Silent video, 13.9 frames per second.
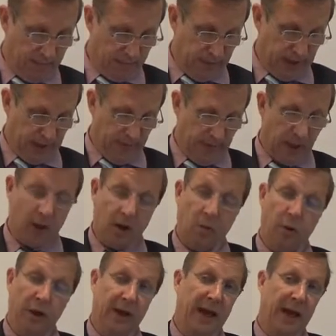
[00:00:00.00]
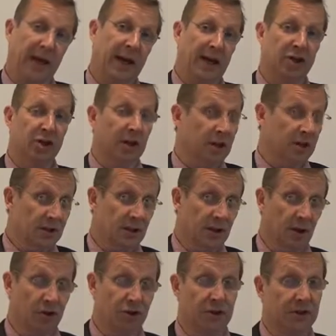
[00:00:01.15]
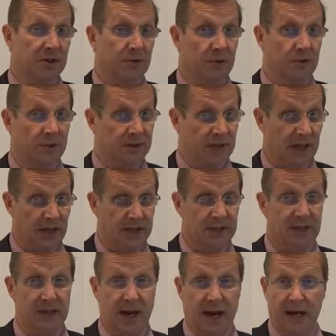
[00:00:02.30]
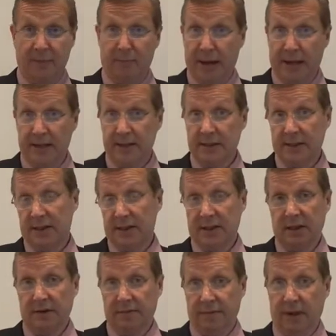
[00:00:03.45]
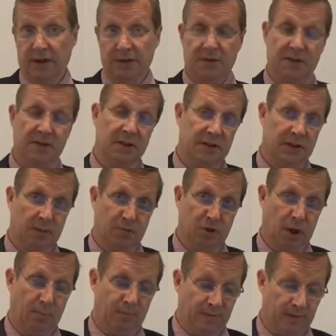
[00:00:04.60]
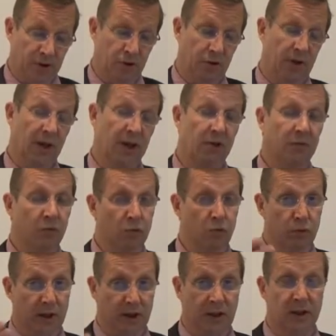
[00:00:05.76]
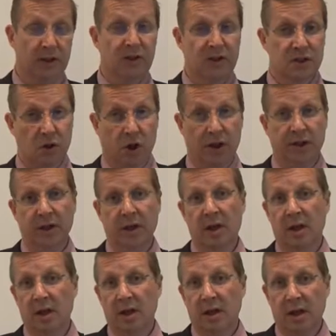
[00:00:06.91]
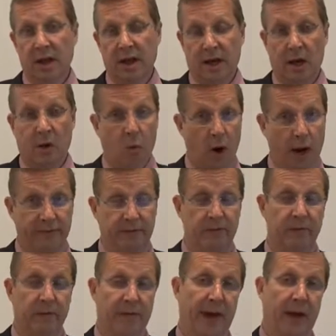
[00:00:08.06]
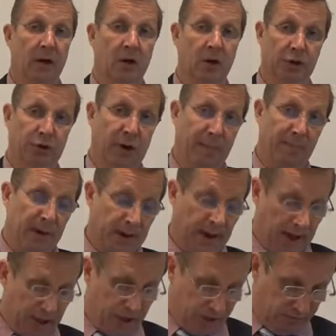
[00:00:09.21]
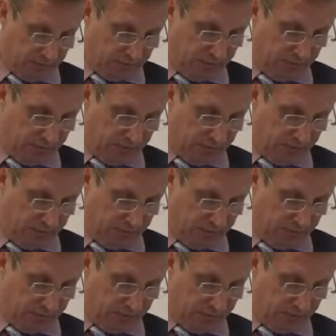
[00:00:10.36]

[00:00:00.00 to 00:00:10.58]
but we can actually disclose it to tenancy databases if there's some type of issue, and you've already signed a waiver for that on your application